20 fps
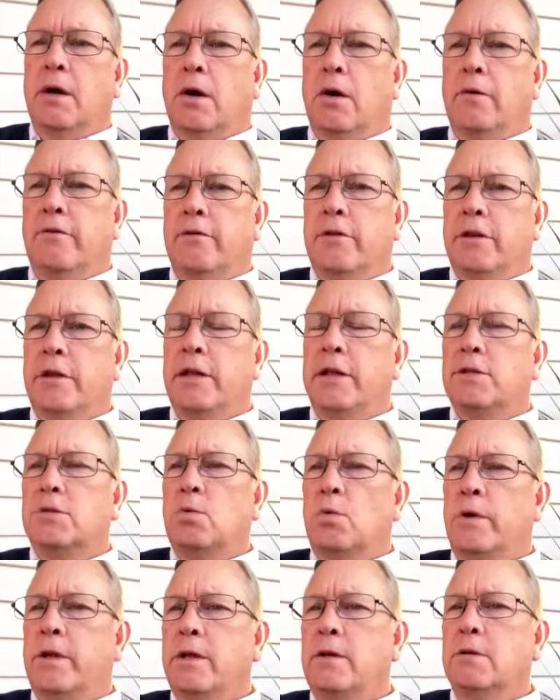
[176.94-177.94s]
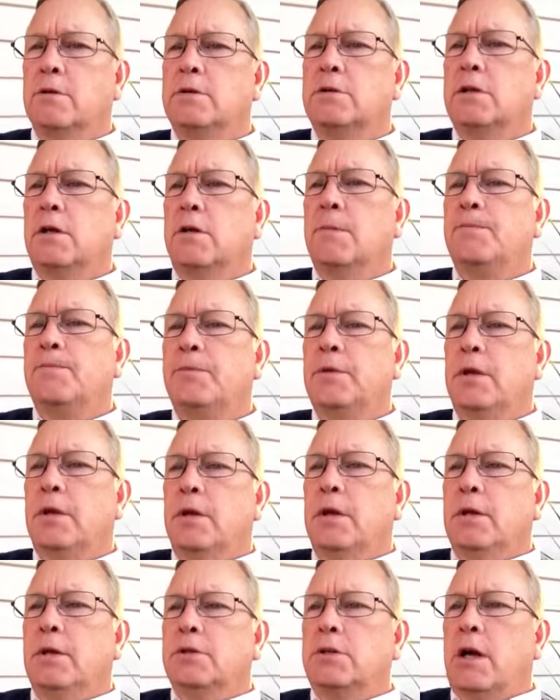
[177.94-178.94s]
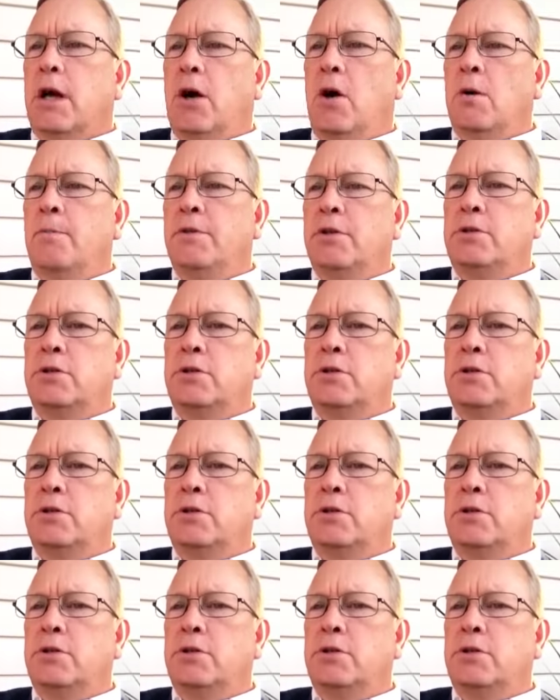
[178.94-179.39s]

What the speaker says: over the next week or so. So I hope